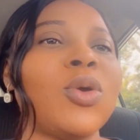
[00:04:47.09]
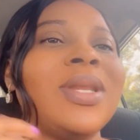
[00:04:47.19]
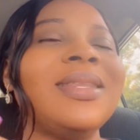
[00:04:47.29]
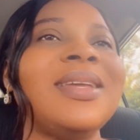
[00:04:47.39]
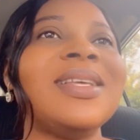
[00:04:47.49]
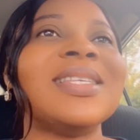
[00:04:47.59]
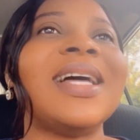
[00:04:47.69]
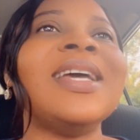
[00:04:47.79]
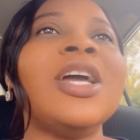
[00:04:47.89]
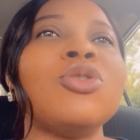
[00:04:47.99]
The only thing is
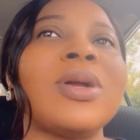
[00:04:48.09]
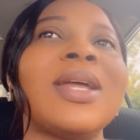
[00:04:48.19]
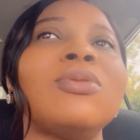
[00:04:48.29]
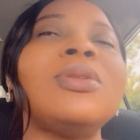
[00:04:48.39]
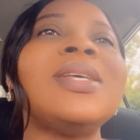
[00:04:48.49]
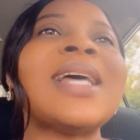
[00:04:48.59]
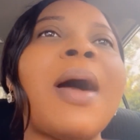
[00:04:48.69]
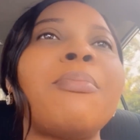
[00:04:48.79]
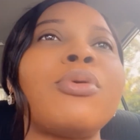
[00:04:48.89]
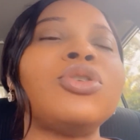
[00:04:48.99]
that you can always
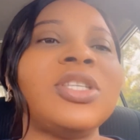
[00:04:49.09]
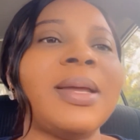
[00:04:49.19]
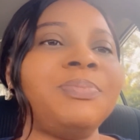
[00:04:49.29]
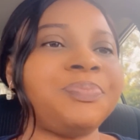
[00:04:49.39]
approach them